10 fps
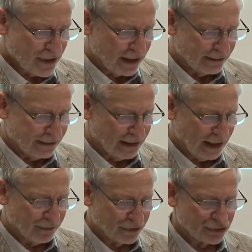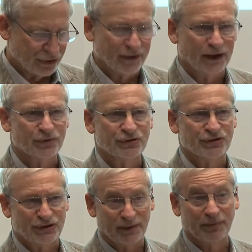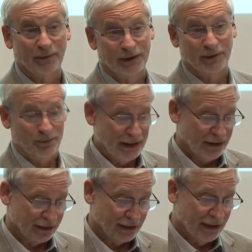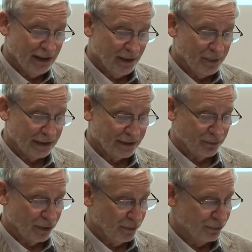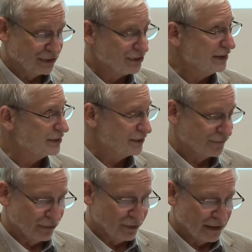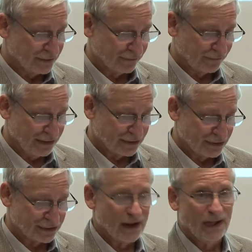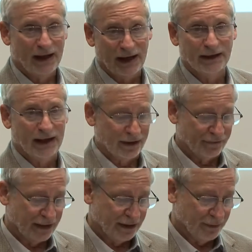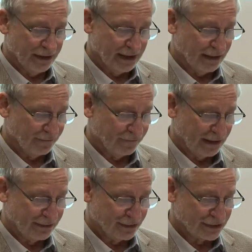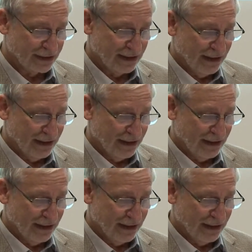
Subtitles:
And the aim of the survey was to seek public opinion about the appropriate sentences for a range of offences and aggravating and mitigating factors.